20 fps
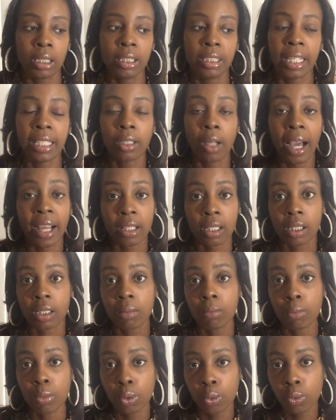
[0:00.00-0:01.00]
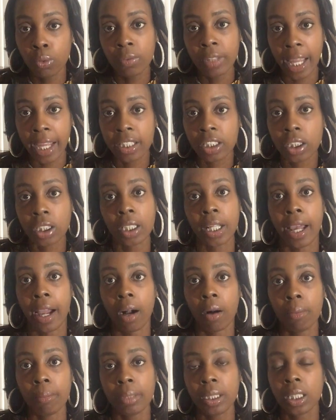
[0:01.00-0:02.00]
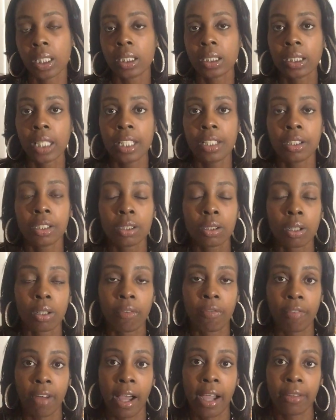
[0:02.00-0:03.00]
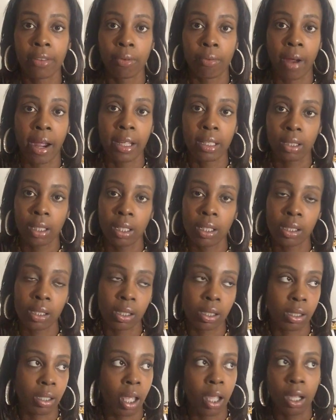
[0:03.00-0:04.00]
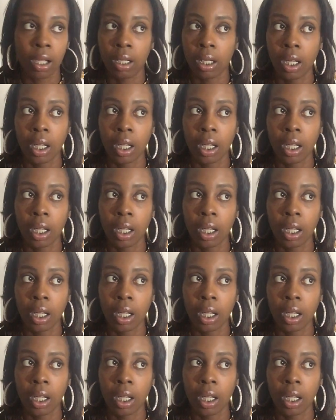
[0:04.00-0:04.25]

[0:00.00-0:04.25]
they know how to smooth that shit out, because they just gonna find the right things to say,